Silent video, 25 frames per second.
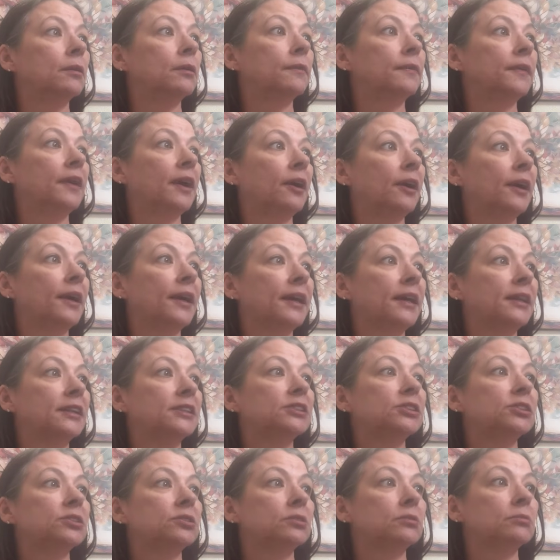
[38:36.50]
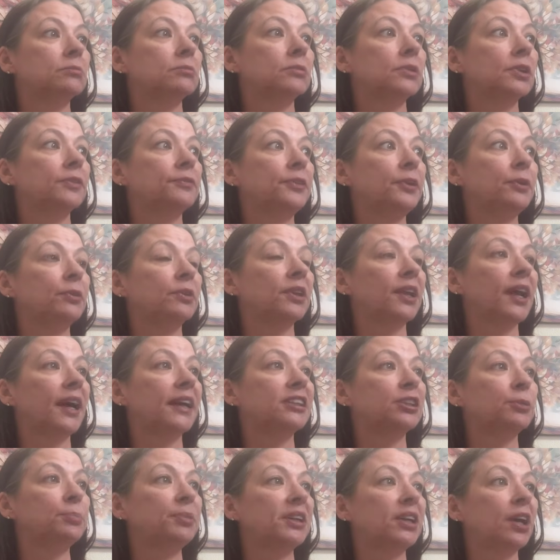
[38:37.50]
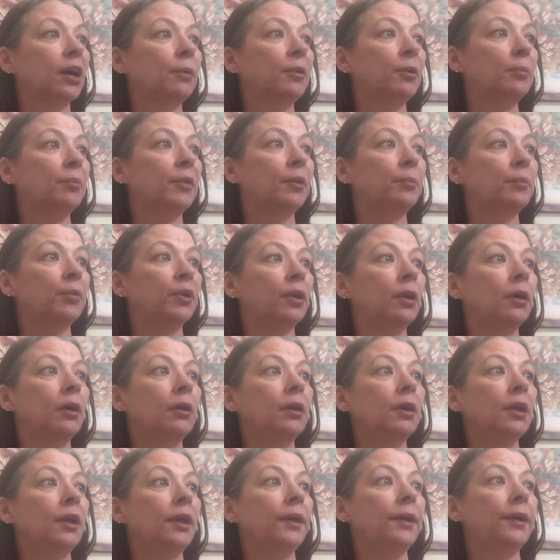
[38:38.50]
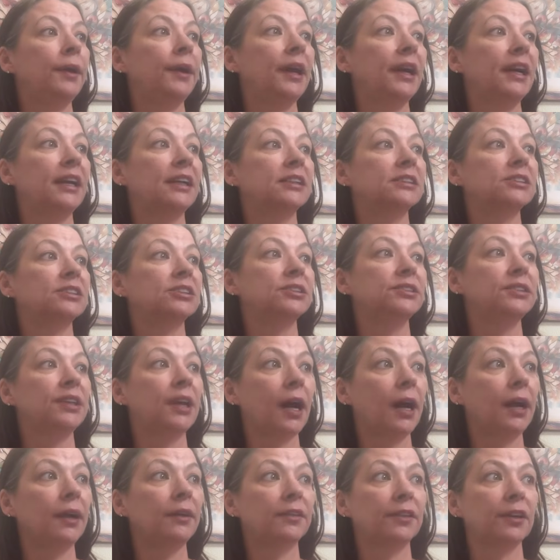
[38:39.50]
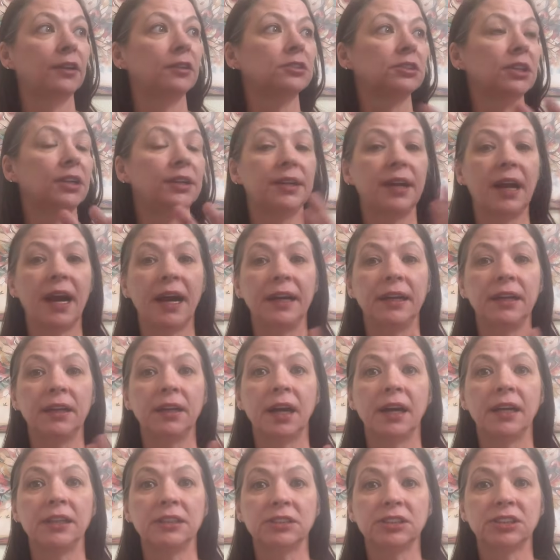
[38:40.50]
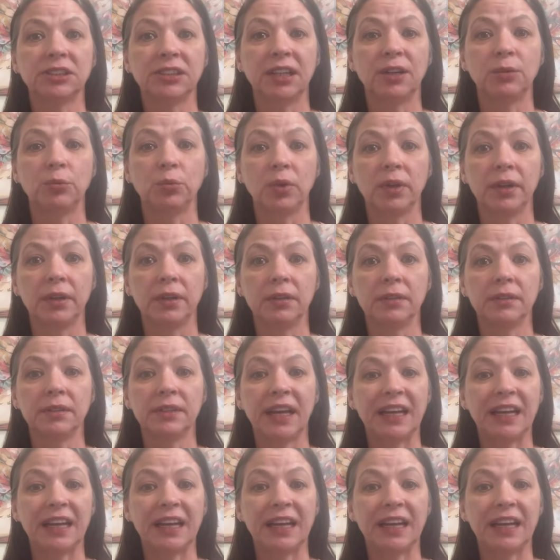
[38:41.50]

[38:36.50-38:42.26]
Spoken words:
There it is. If you would like to become a member, it is there's a 99-cent one.